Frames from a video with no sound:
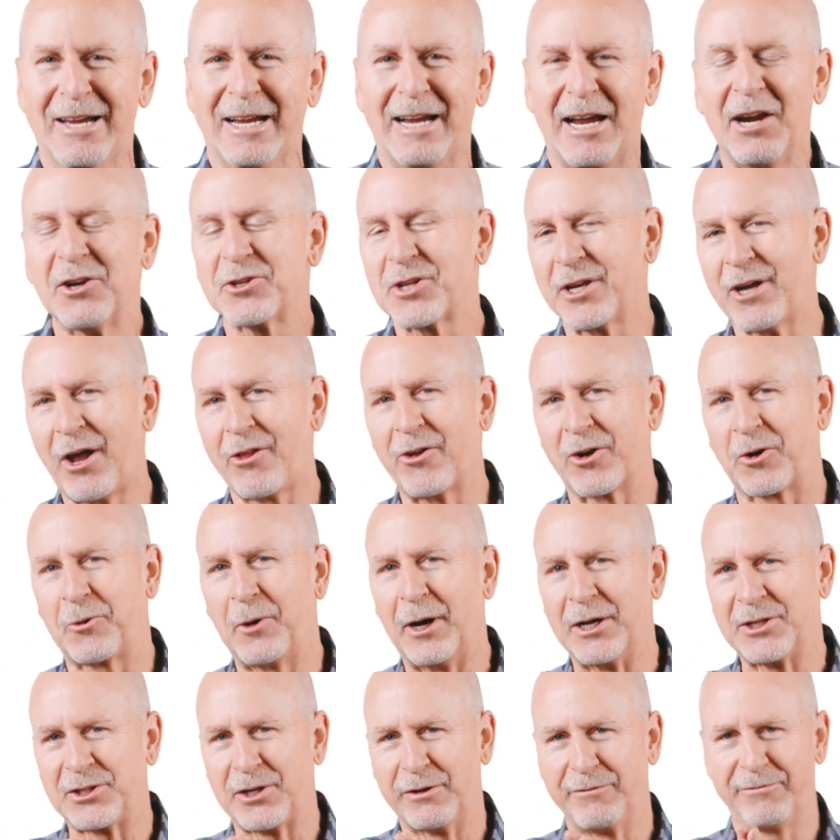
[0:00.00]
Here's another
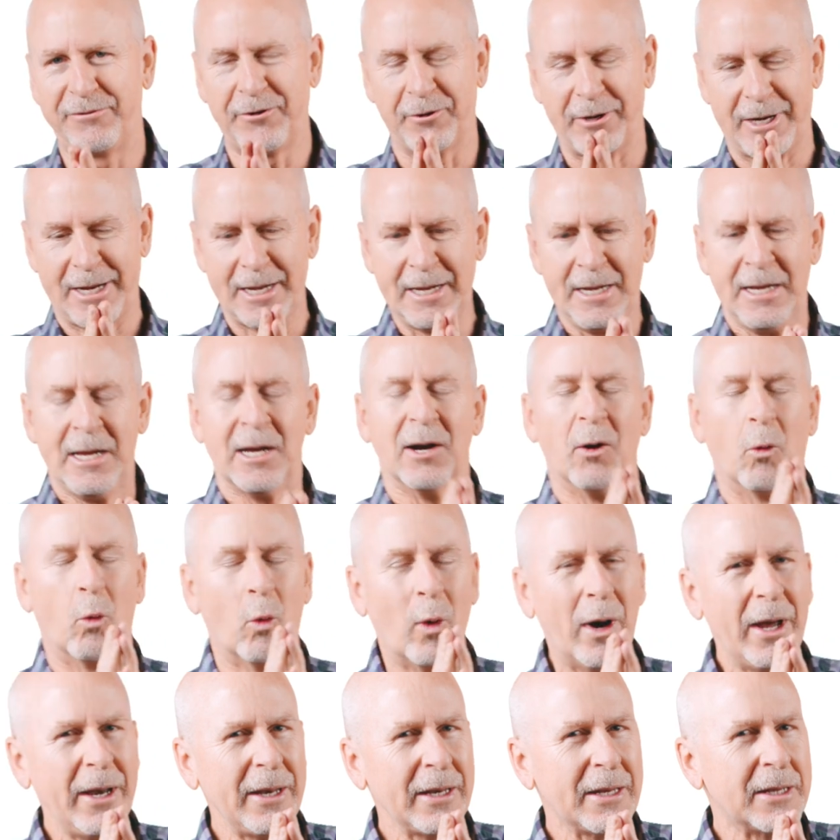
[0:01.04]
question for you.
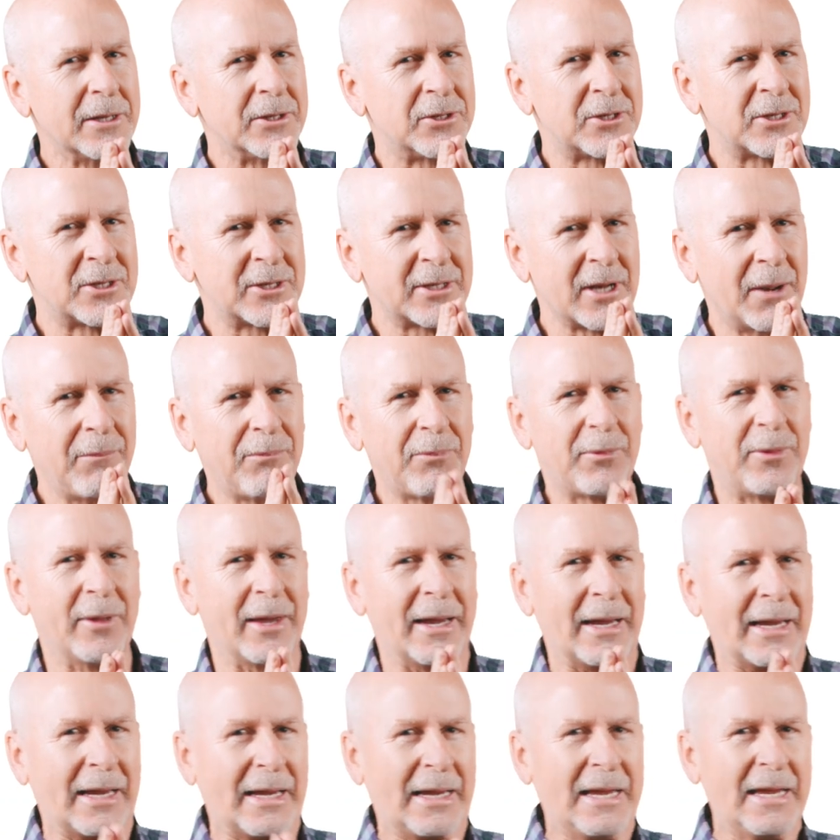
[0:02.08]
What is
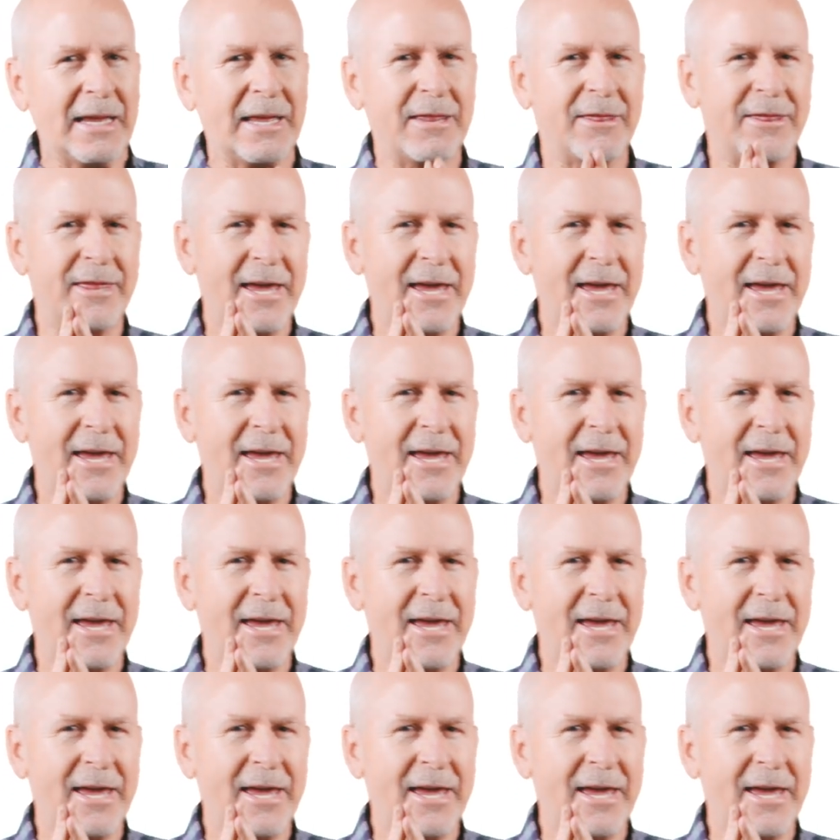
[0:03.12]
something